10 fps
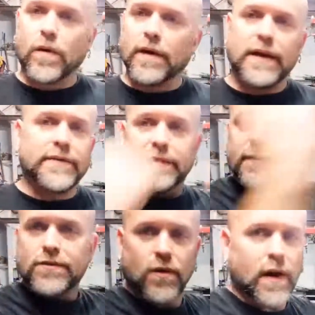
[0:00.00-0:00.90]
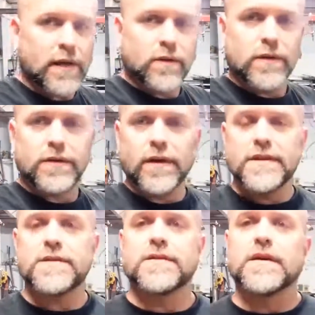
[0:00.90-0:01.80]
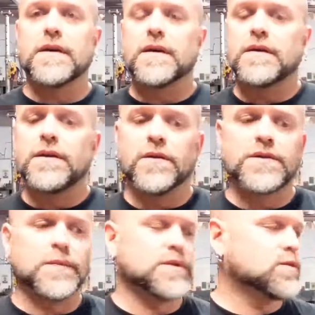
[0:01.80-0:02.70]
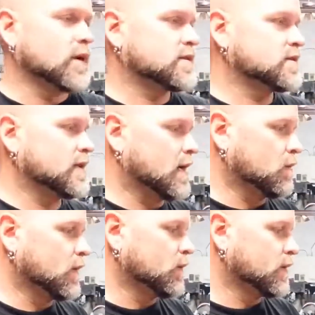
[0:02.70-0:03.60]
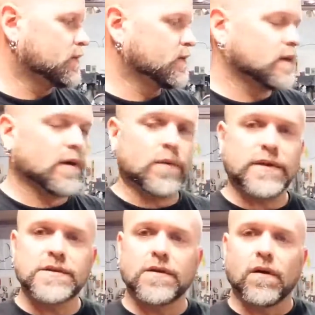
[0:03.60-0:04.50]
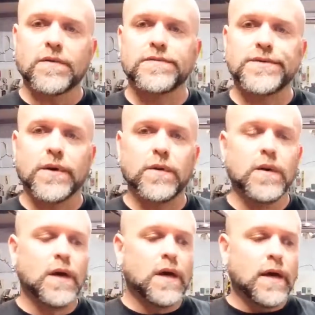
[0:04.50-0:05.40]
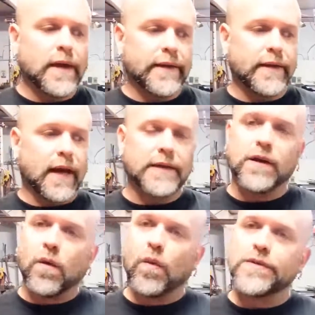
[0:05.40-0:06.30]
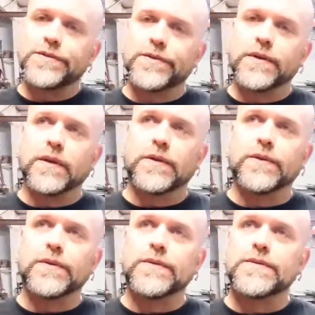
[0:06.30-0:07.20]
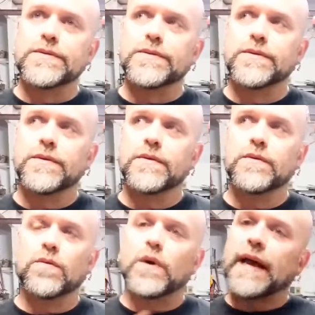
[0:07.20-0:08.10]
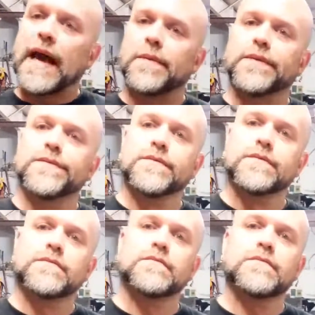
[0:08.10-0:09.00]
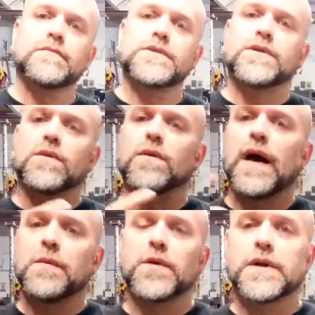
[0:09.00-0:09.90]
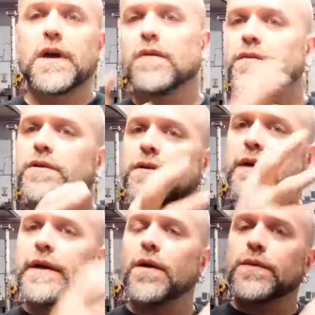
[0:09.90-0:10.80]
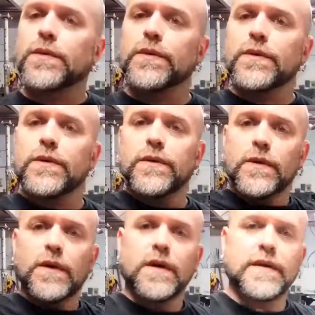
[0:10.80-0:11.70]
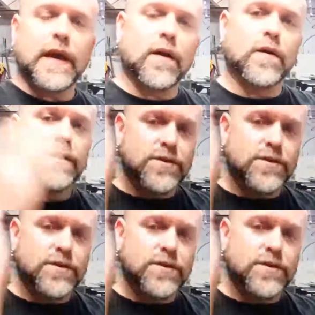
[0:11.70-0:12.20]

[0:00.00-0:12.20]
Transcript: even try to address some of these directions that I went with this car. So, and I don't want you to lose what happened. So I'm going to cover and go through the areas, the